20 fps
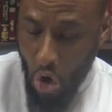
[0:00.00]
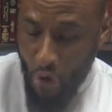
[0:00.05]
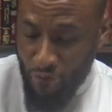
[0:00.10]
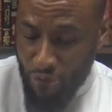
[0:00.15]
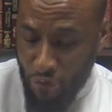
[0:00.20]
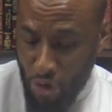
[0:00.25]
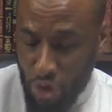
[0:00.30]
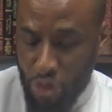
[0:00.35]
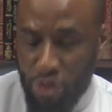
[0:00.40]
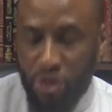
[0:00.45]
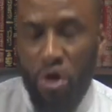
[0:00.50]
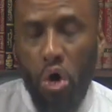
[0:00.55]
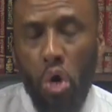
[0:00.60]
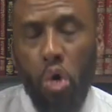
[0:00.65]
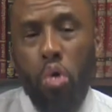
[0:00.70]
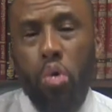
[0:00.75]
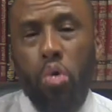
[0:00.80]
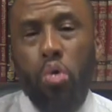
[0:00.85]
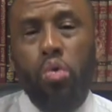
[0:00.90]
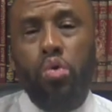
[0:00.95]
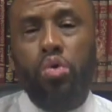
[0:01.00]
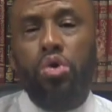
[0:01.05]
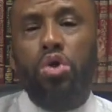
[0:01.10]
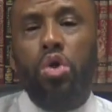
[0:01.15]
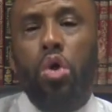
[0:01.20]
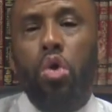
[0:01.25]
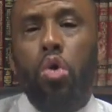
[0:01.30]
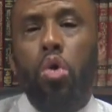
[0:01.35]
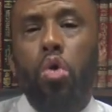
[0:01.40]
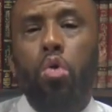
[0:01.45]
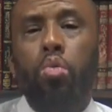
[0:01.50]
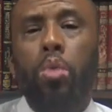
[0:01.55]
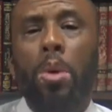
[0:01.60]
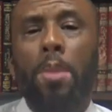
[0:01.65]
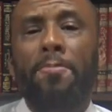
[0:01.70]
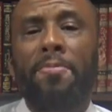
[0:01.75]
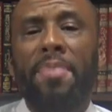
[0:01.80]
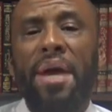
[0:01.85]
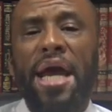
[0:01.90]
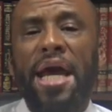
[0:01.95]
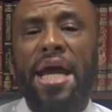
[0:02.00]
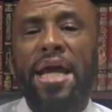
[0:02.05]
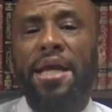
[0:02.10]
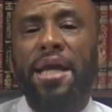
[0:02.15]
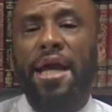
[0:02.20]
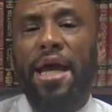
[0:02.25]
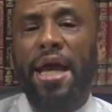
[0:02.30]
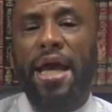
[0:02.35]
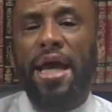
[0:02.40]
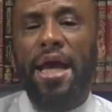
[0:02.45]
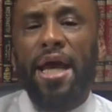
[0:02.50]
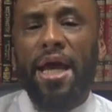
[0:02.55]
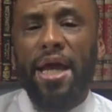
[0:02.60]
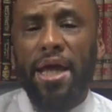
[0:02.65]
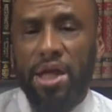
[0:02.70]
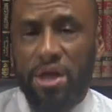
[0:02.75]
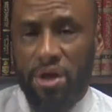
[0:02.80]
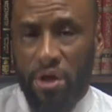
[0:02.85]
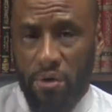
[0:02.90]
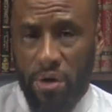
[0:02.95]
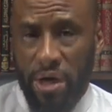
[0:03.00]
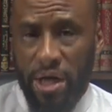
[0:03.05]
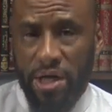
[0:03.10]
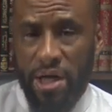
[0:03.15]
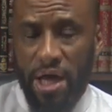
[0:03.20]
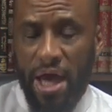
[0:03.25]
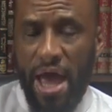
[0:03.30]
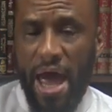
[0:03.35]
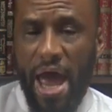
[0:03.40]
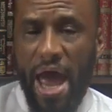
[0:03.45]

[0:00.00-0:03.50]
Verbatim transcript: for those who remain ignorant